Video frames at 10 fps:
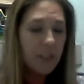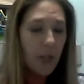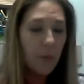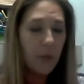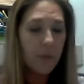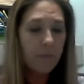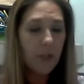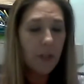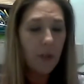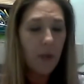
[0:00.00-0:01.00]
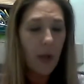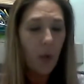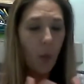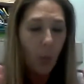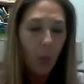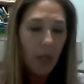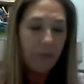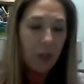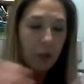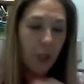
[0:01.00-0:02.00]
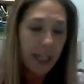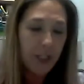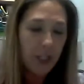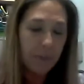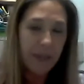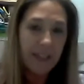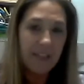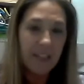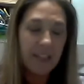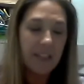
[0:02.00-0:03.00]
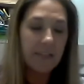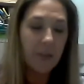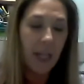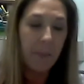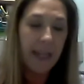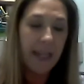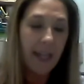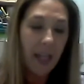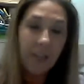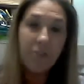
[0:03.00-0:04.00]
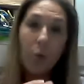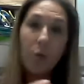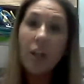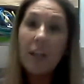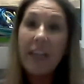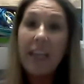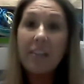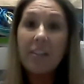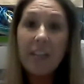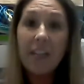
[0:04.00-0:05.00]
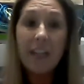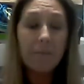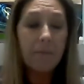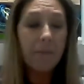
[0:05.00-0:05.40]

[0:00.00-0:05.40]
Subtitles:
So if you look at your business as going to be its own little living entity,